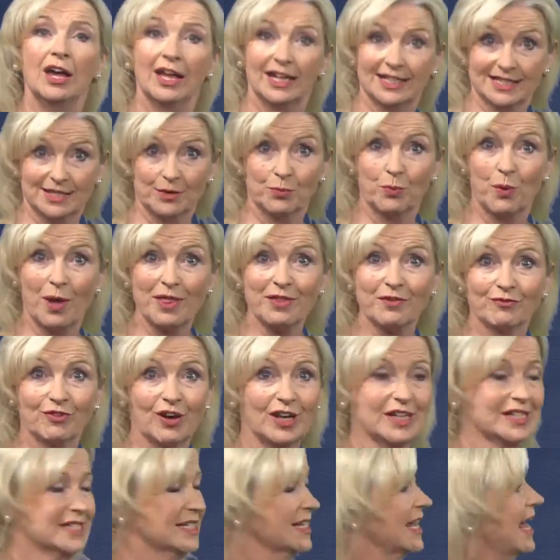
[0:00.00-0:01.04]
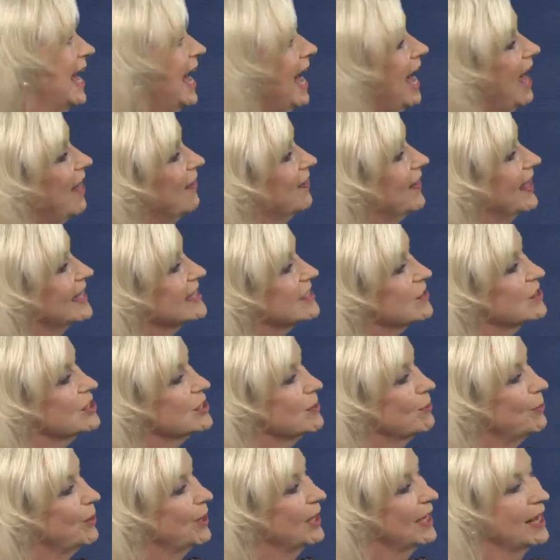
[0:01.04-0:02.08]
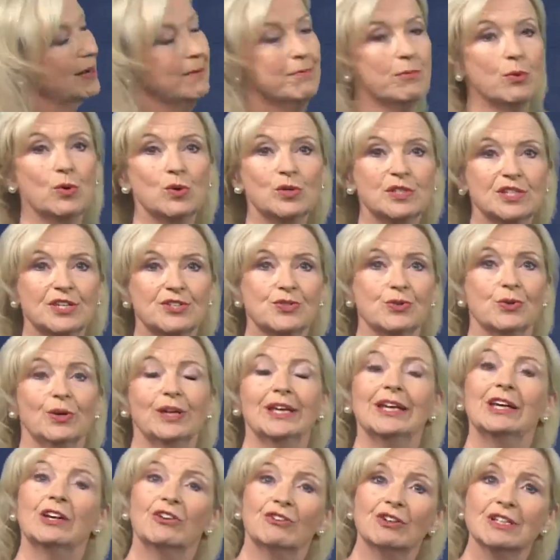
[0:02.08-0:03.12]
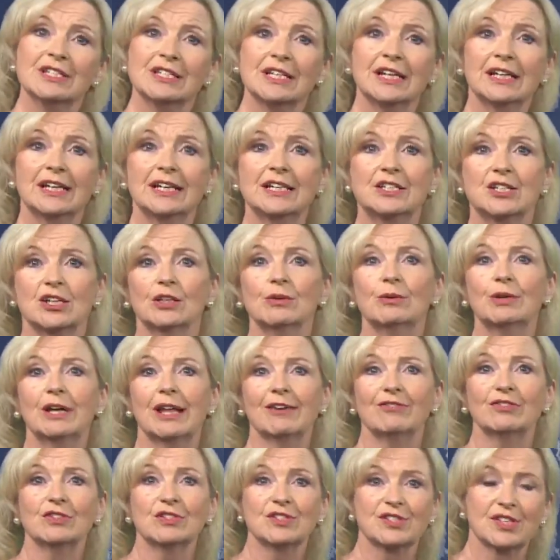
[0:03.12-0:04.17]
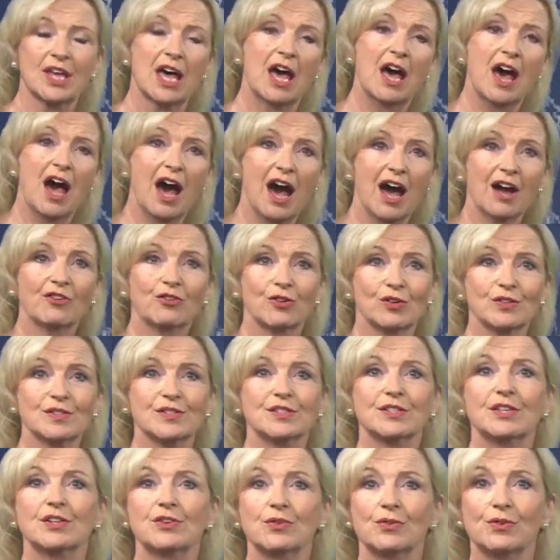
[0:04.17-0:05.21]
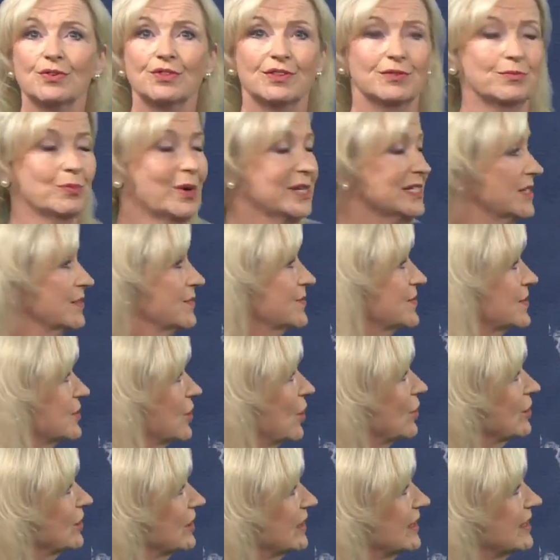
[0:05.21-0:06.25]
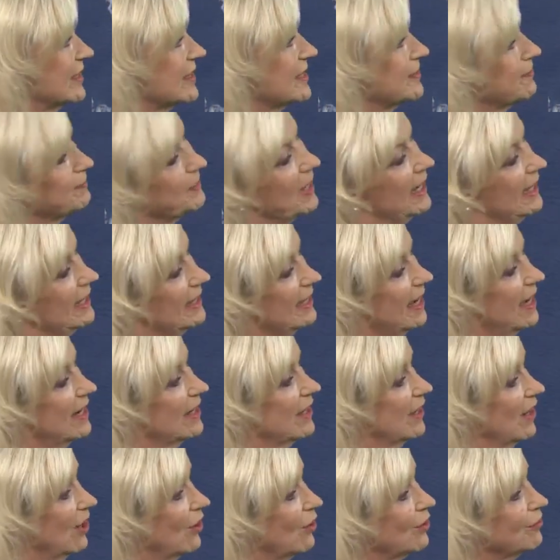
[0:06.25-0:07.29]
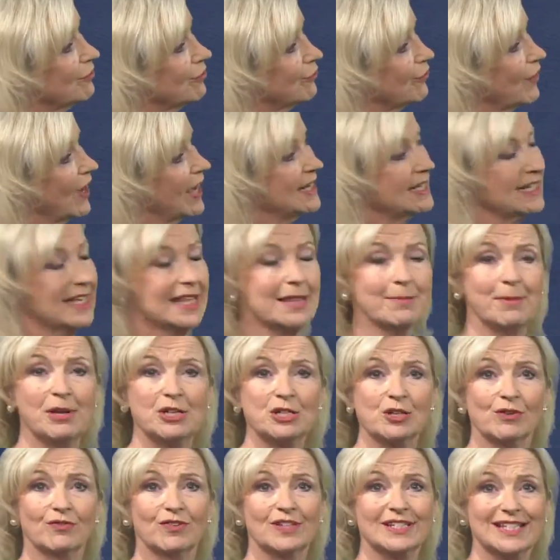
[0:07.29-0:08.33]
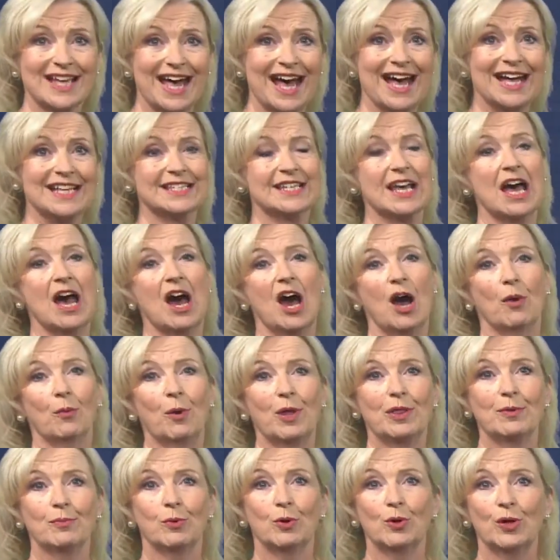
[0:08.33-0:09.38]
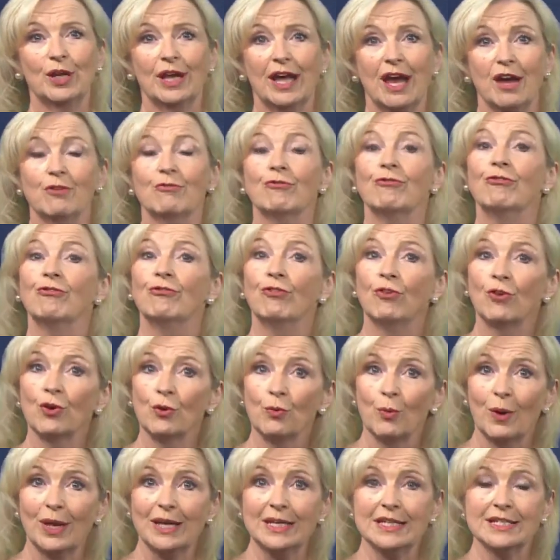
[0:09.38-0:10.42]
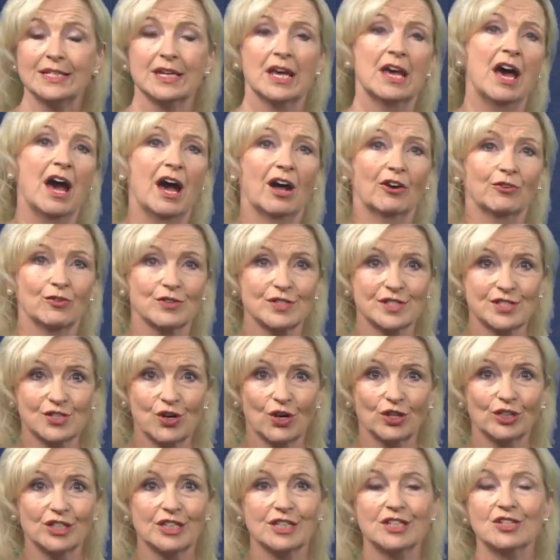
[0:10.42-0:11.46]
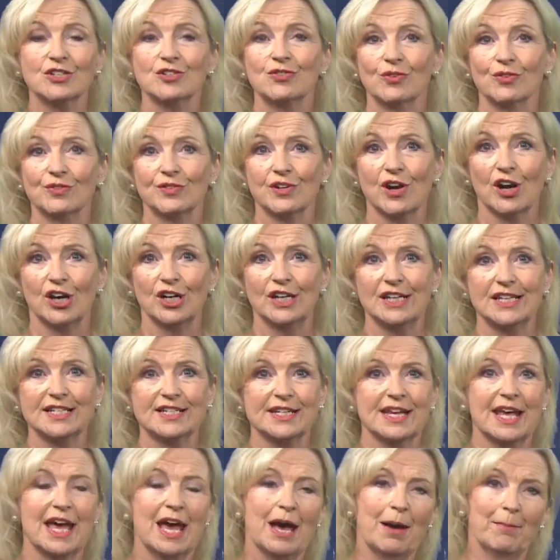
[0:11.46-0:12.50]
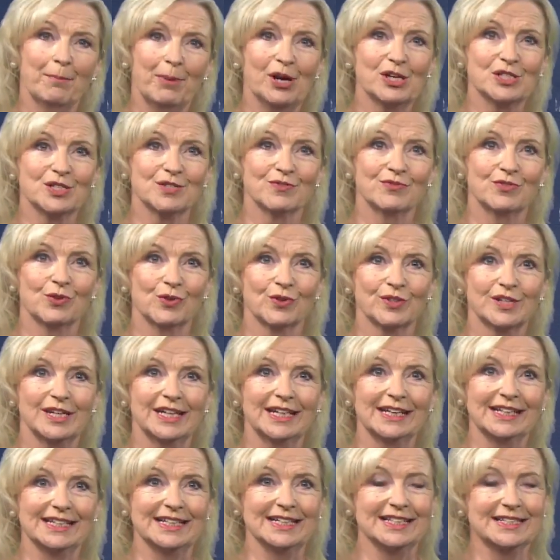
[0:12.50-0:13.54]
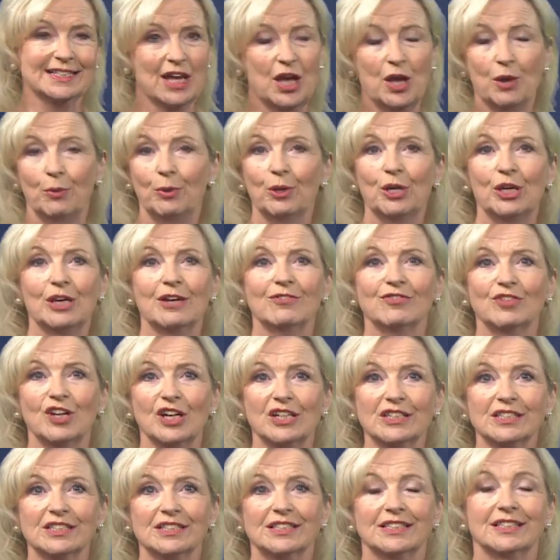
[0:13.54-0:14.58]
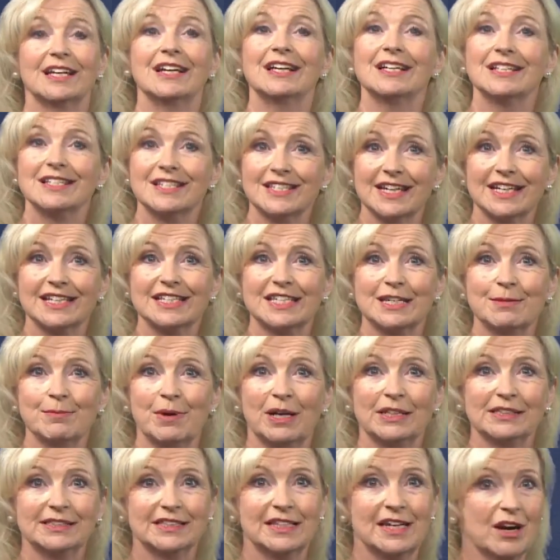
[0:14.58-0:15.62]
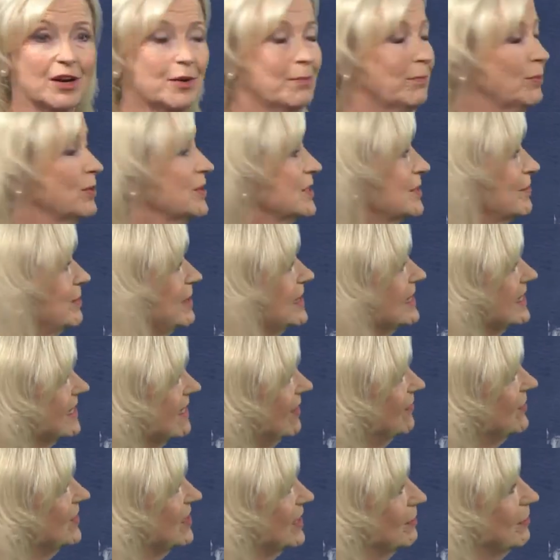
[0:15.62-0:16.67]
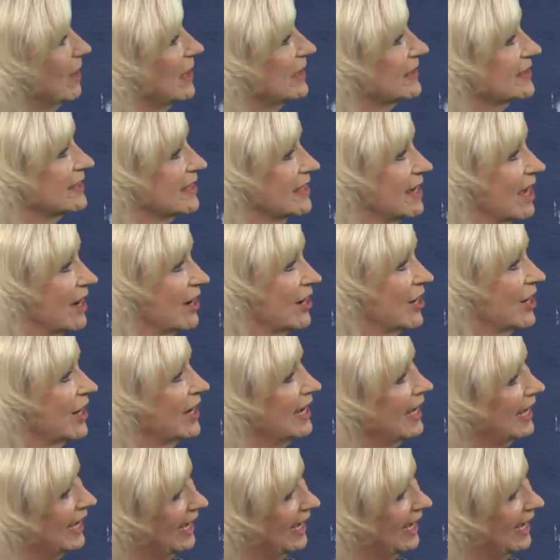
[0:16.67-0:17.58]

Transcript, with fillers: It's a weather front, and that's going to bring in more snow, increasingly to lower levels across the north and west of Scotland. Now, on Friday, the Met Office has a weather warning out for wind across Scotland, Northern Ireland, and parts of Northern England. We could have gusts 60 miles an hour, possibly 70 miles an hour.